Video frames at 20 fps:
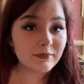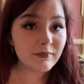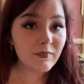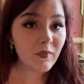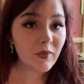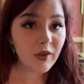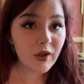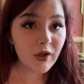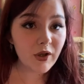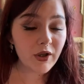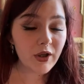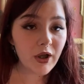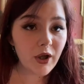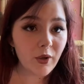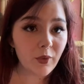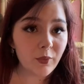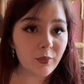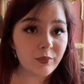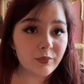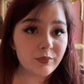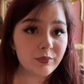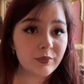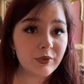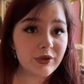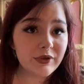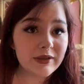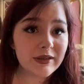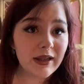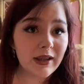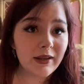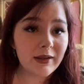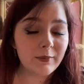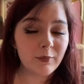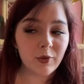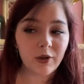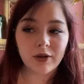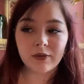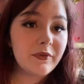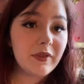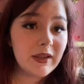There you go. You're selling
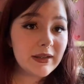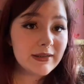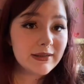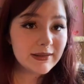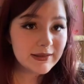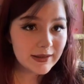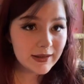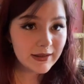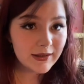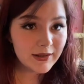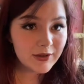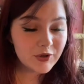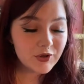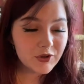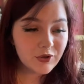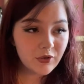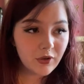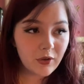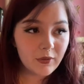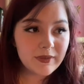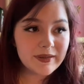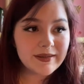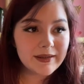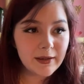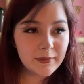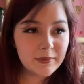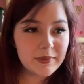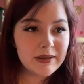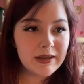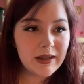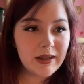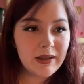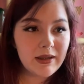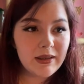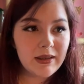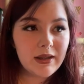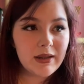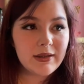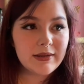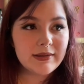more. If they see that you're always updating
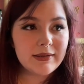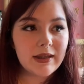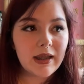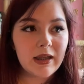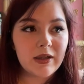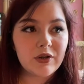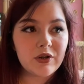things and